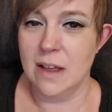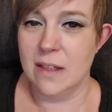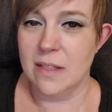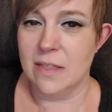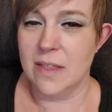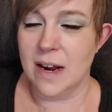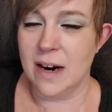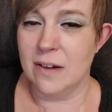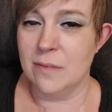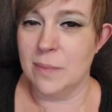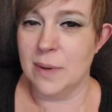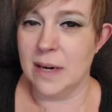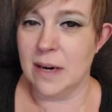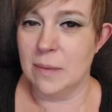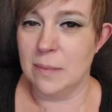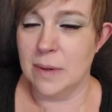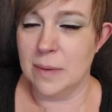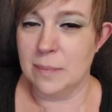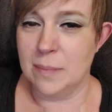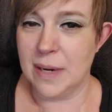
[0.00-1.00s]
that have
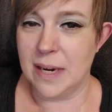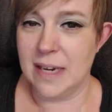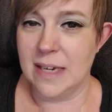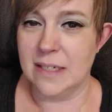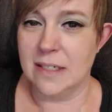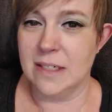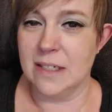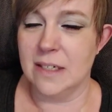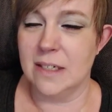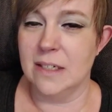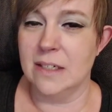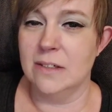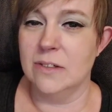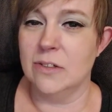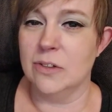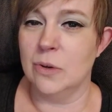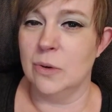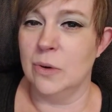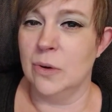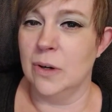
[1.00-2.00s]
become
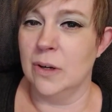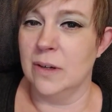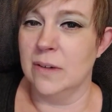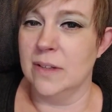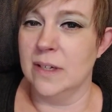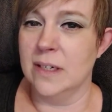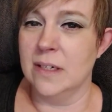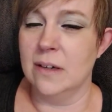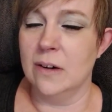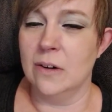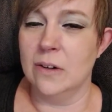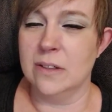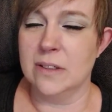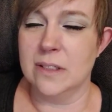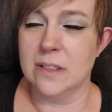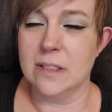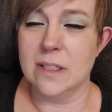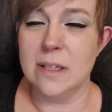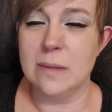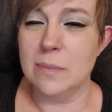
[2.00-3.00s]
abandoned or that are
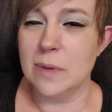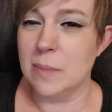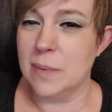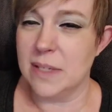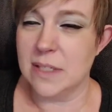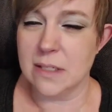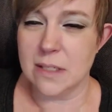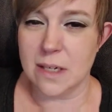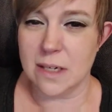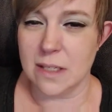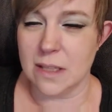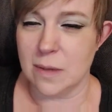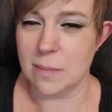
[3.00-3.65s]
seem to be stuck in